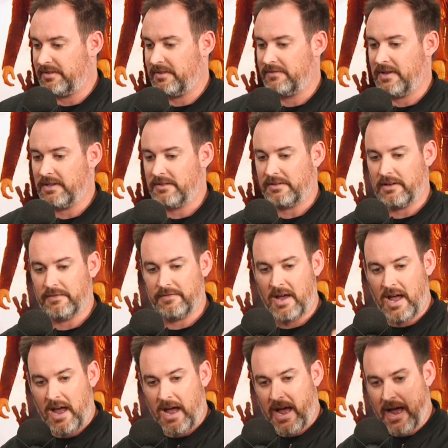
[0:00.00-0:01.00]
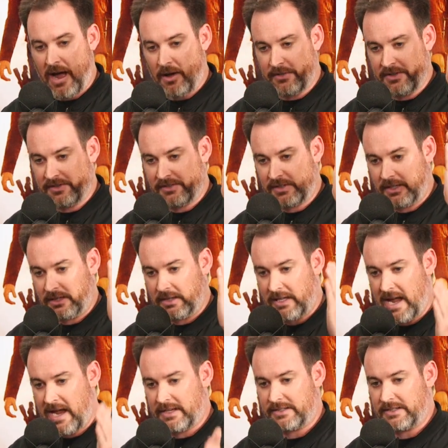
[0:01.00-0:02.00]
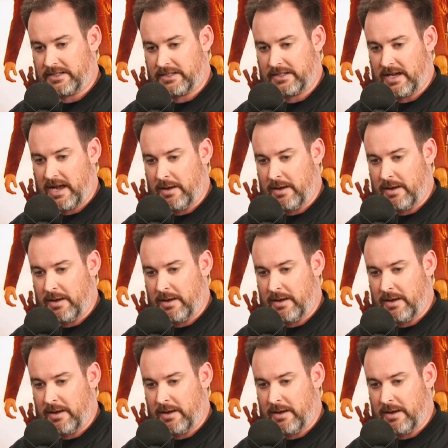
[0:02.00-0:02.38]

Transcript: and events of how this galactic